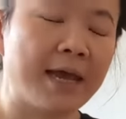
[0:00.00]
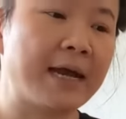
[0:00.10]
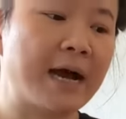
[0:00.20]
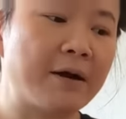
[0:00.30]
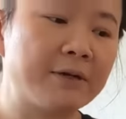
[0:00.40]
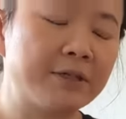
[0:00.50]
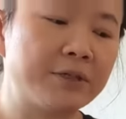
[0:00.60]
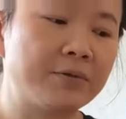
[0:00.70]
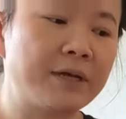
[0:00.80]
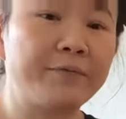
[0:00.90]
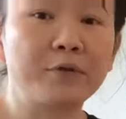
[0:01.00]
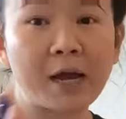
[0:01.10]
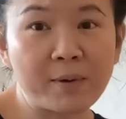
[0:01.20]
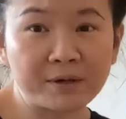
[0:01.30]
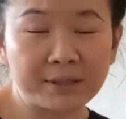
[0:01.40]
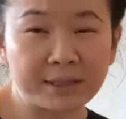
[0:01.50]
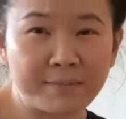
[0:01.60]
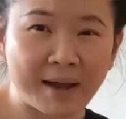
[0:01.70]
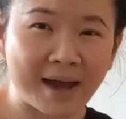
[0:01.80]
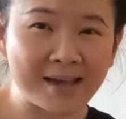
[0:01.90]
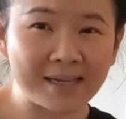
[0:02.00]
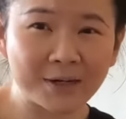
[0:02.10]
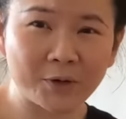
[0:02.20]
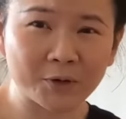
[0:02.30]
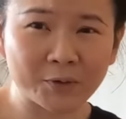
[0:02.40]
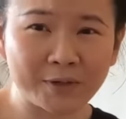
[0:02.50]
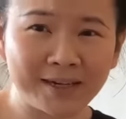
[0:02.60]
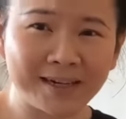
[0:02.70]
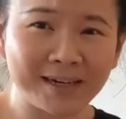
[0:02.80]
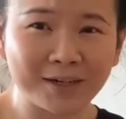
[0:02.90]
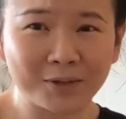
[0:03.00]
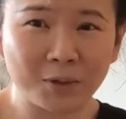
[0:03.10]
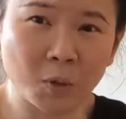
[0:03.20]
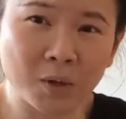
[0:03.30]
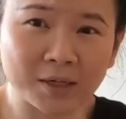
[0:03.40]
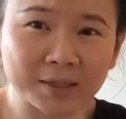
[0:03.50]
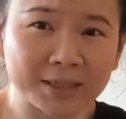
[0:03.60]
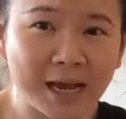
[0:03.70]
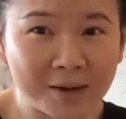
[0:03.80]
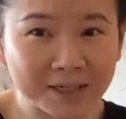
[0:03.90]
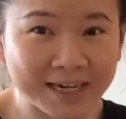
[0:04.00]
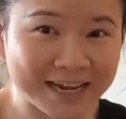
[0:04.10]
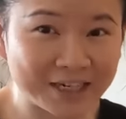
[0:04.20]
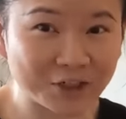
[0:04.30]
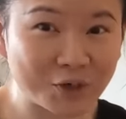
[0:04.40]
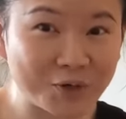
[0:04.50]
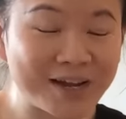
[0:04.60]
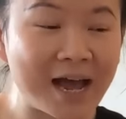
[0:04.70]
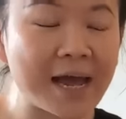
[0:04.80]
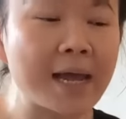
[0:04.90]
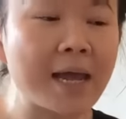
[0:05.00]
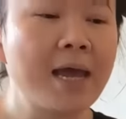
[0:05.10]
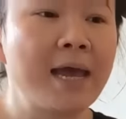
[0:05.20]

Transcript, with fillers: And I, I would do, if you guys want to see my grocery little Google sheet, I, I can show you guys.